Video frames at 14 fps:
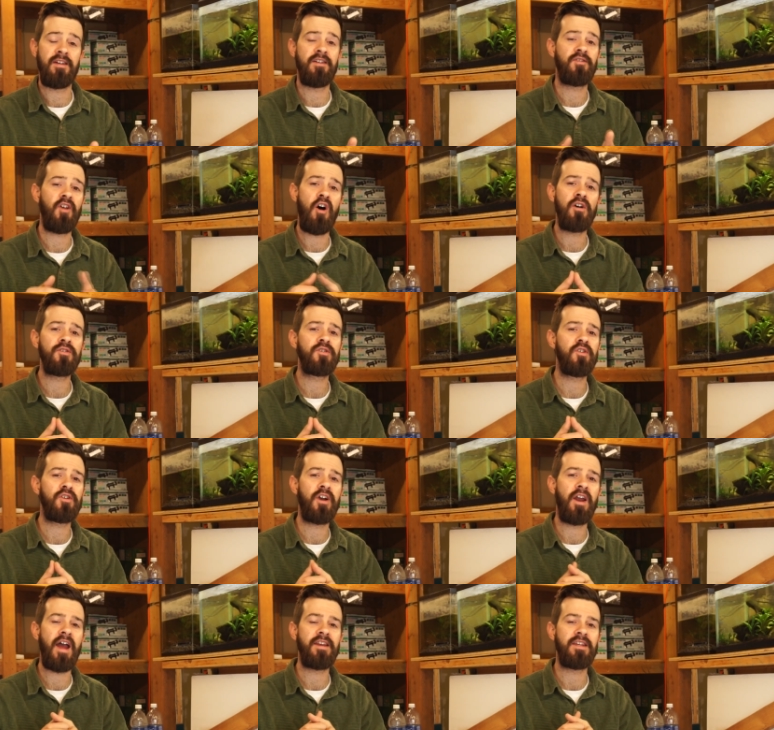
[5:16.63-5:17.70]
And it's also a
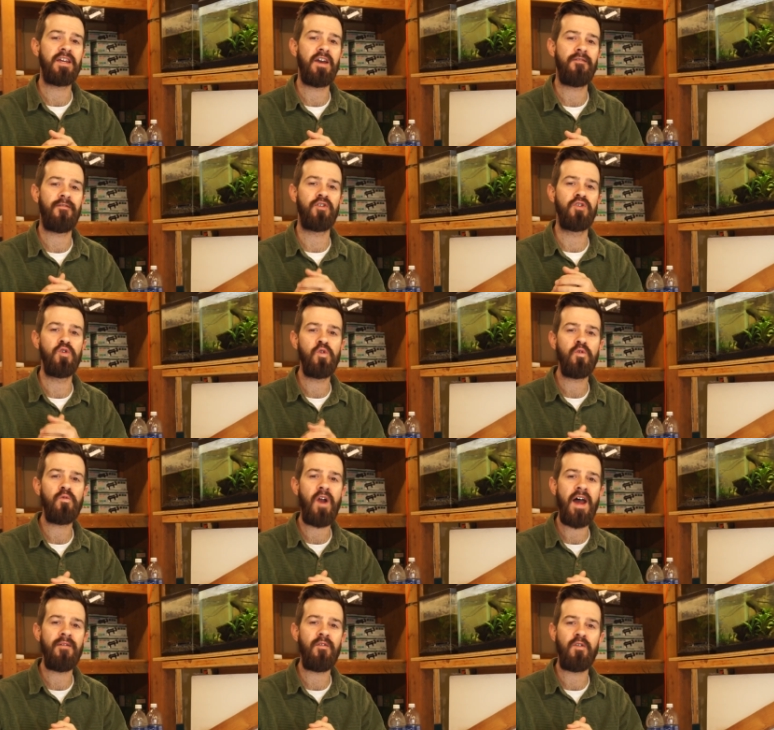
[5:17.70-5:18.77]
good idea for new
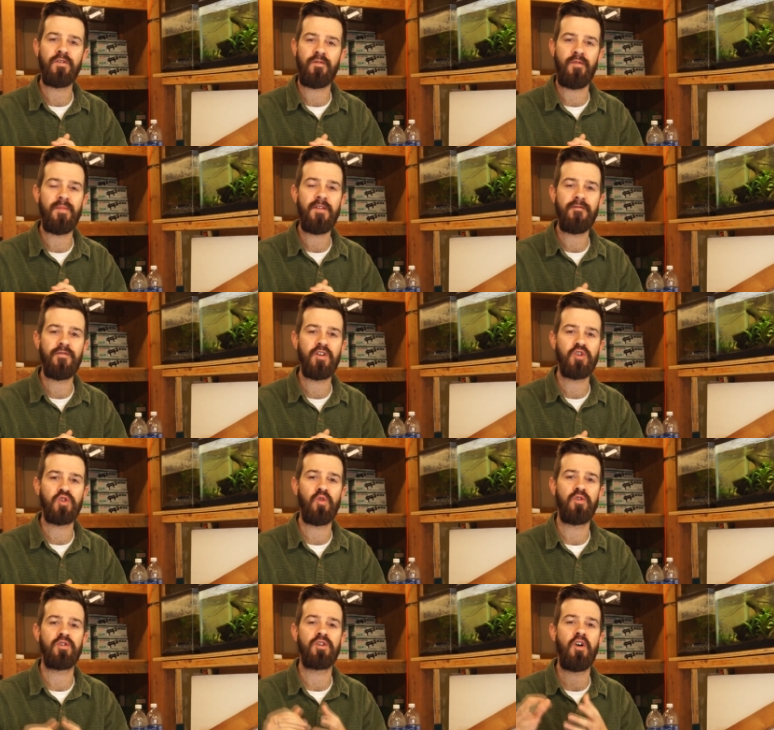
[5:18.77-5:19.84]
arrivals from the fish
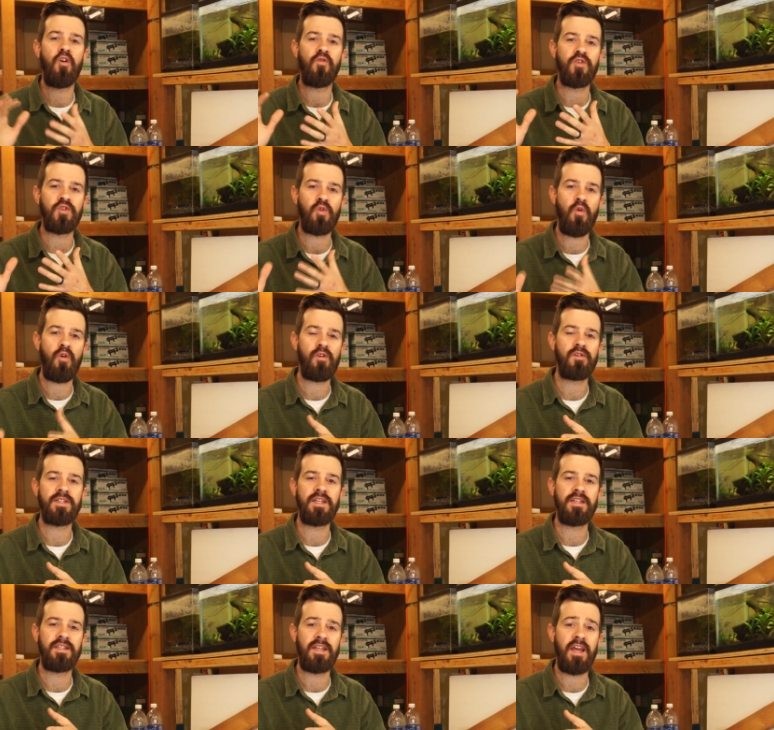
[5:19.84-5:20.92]
store to go in this
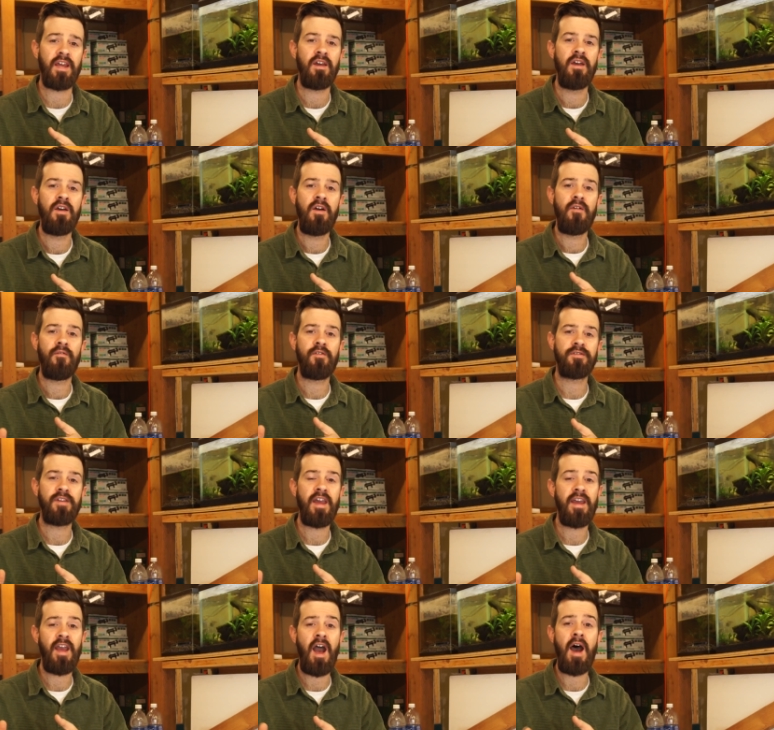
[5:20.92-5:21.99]
quarantine tank for,
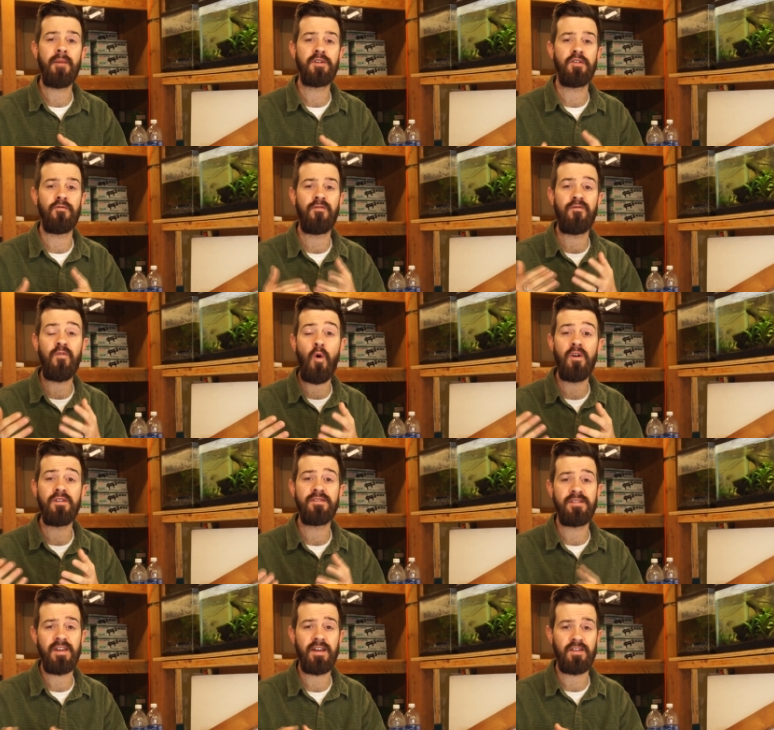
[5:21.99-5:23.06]
say, up to 4 to
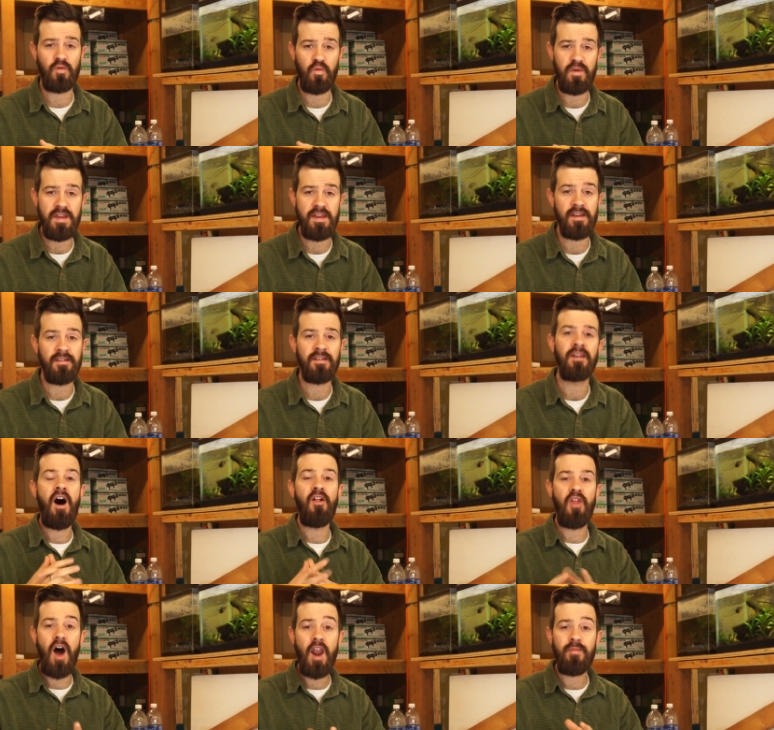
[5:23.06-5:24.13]
6 weeks.
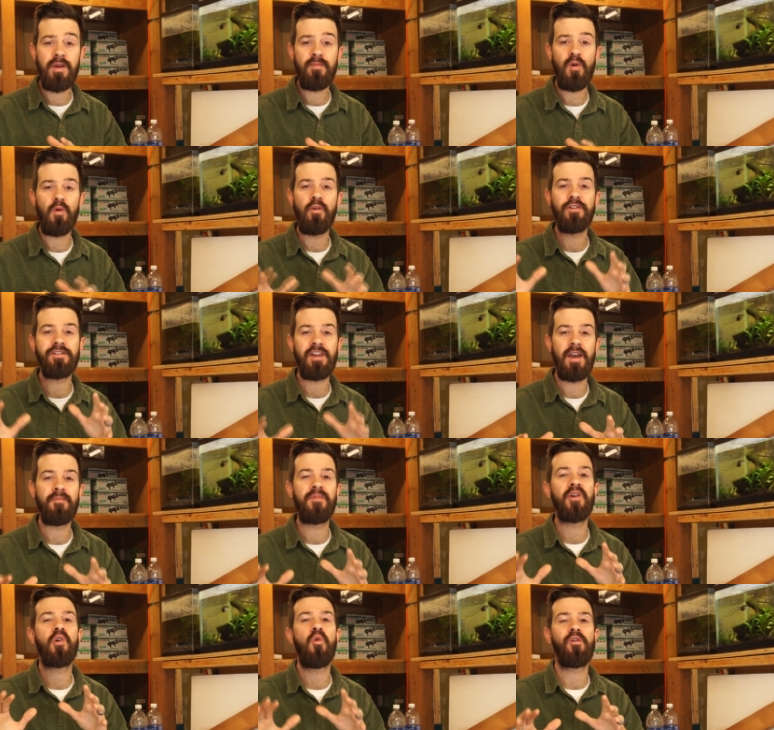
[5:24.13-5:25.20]
A lot of people will skip
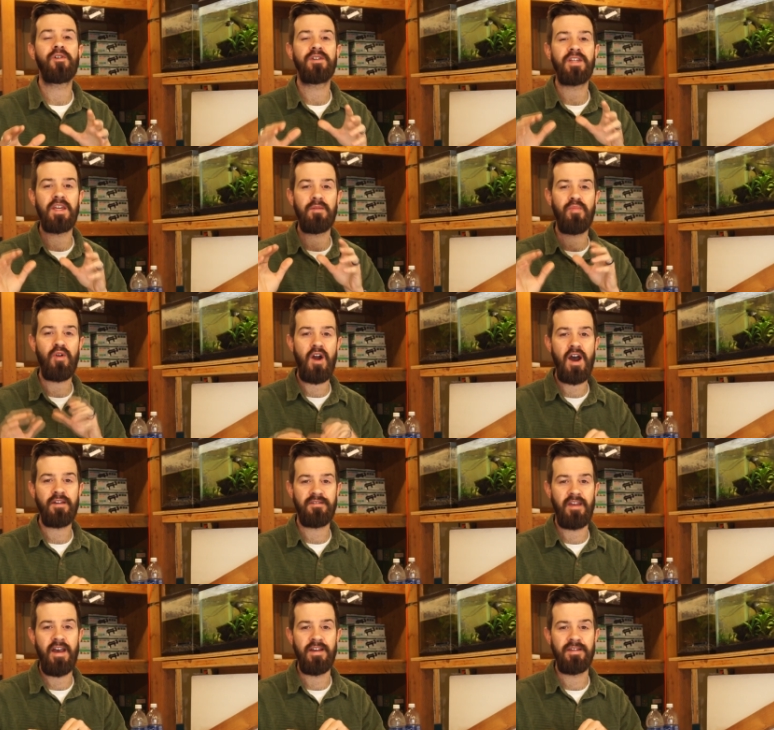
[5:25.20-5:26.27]
the quarantine
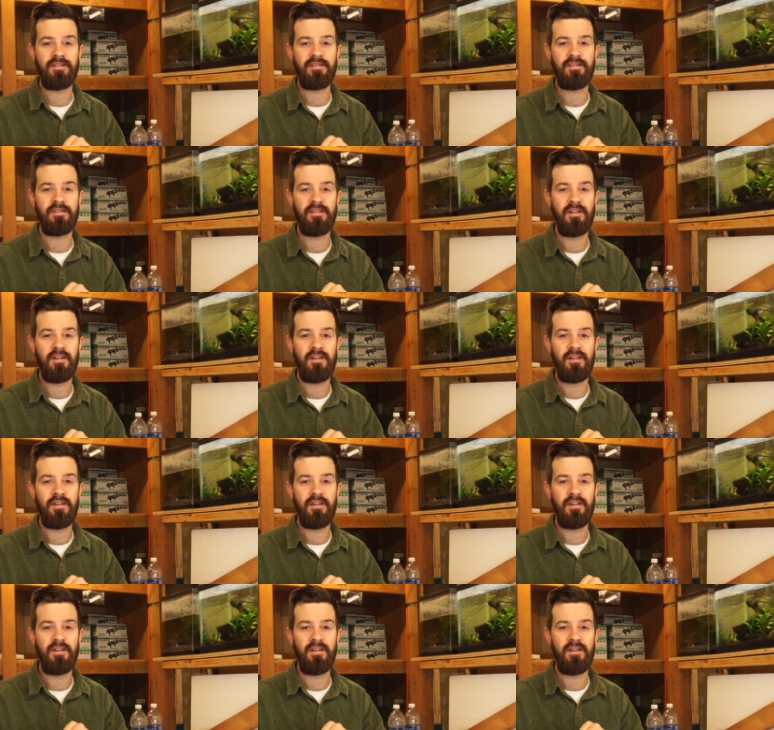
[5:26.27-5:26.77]
process.